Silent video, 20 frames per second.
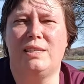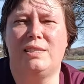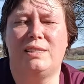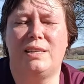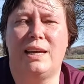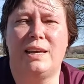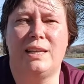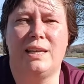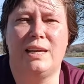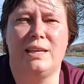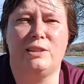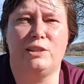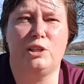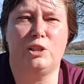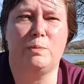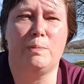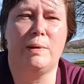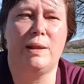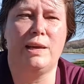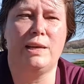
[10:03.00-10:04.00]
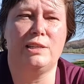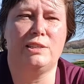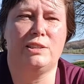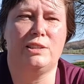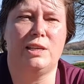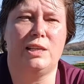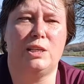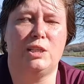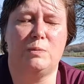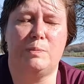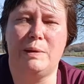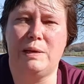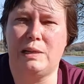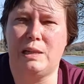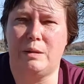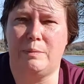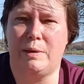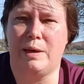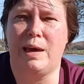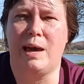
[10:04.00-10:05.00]
is that it displays the
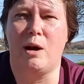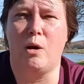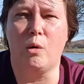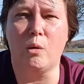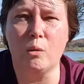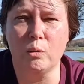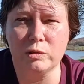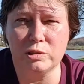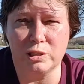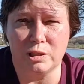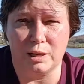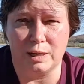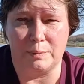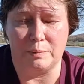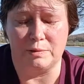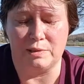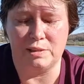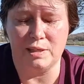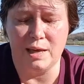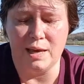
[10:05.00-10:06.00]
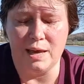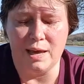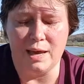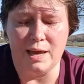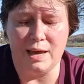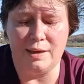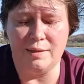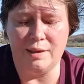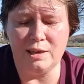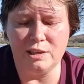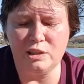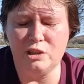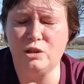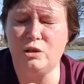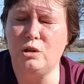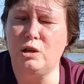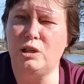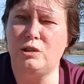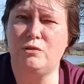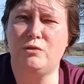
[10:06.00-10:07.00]
speed limit at all times, and that's
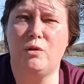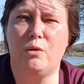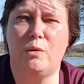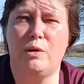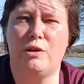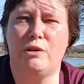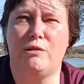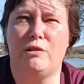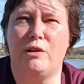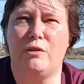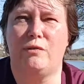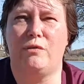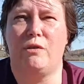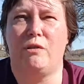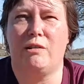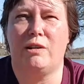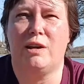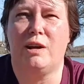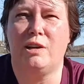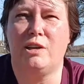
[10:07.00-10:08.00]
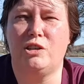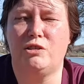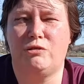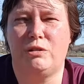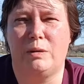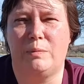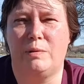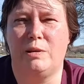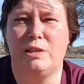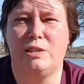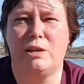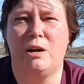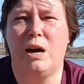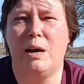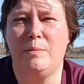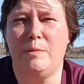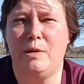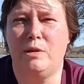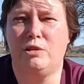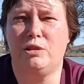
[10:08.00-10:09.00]
useful when you're in a foreign country, because
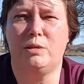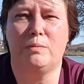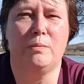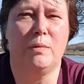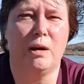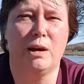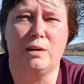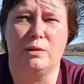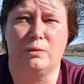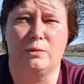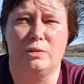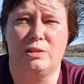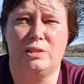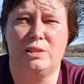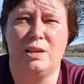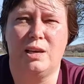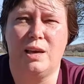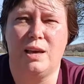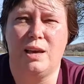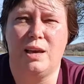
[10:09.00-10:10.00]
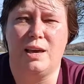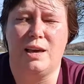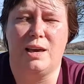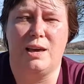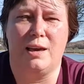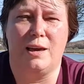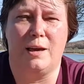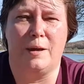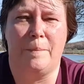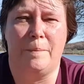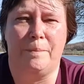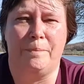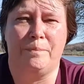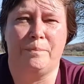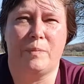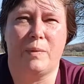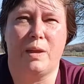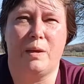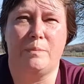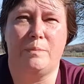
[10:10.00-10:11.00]
I'm used to miles.
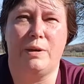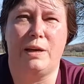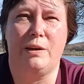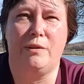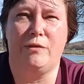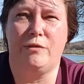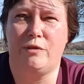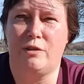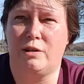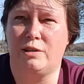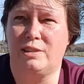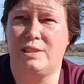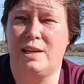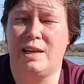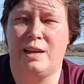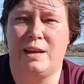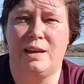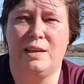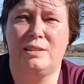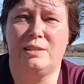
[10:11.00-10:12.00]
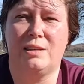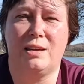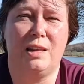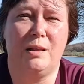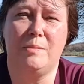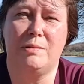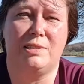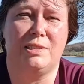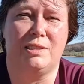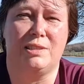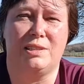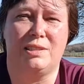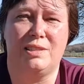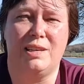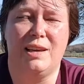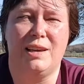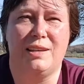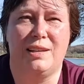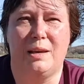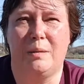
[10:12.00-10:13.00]
But in France here, it's
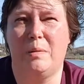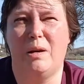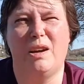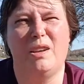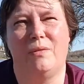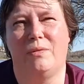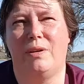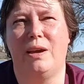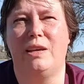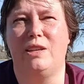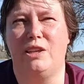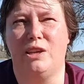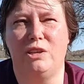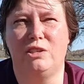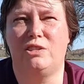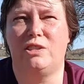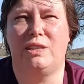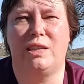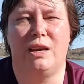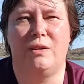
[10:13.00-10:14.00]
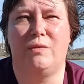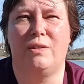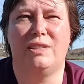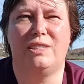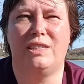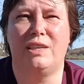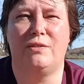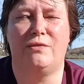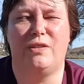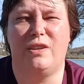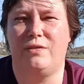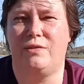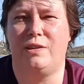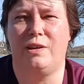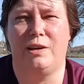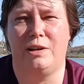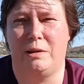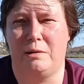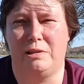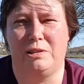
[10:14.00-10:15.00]
kilometres. Now I'm kind of getting used to now. If I see
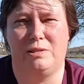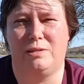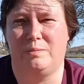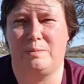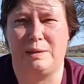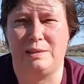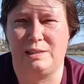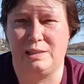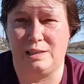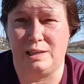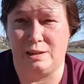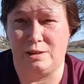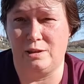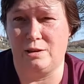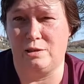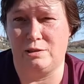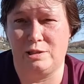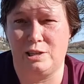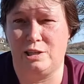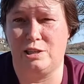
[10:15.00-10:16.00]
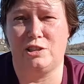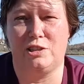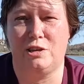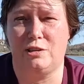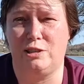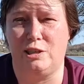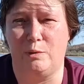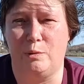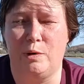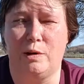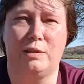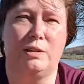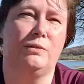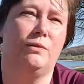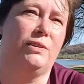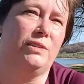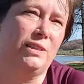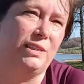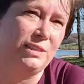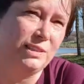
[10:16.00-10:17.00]
50, I know it's basically 30, it's 31. And
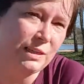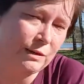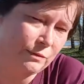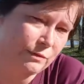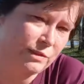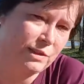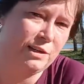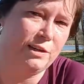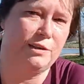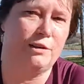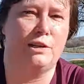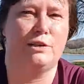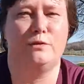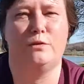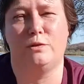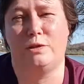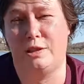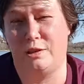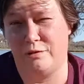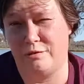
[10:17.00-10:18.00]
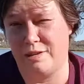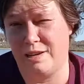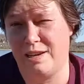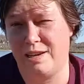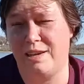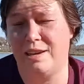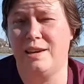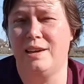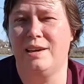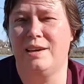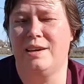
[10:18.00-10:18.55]
if I see 70, I know it's 43.